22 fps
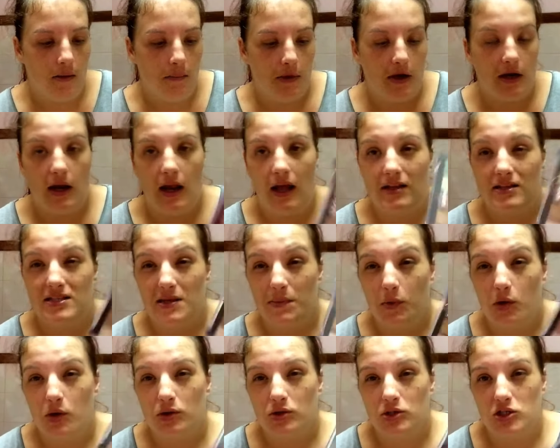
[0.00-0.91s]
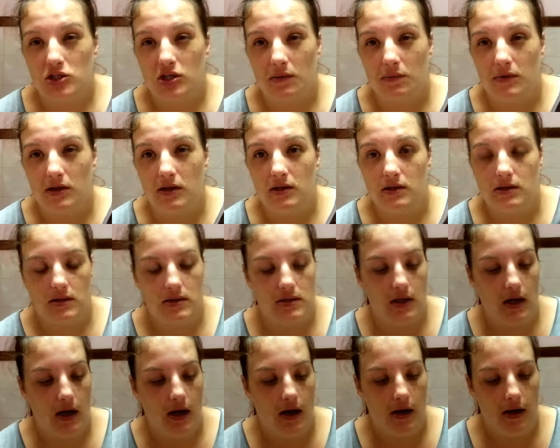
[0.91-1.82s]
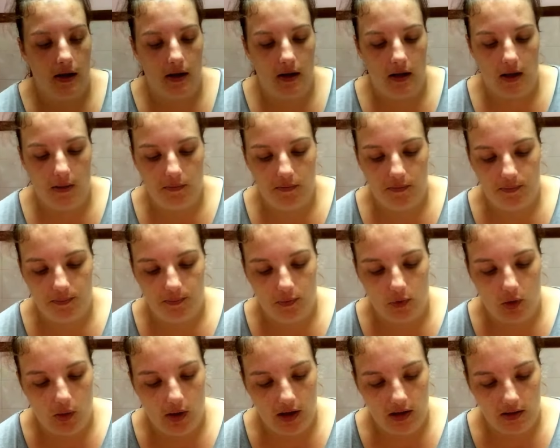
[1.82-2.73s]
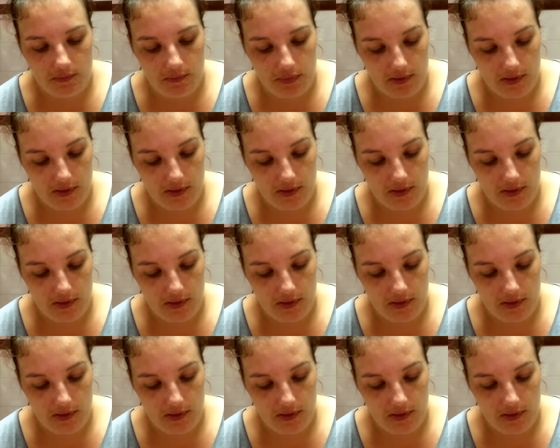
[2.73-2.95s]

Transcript: but it has some good shimmers. I am quite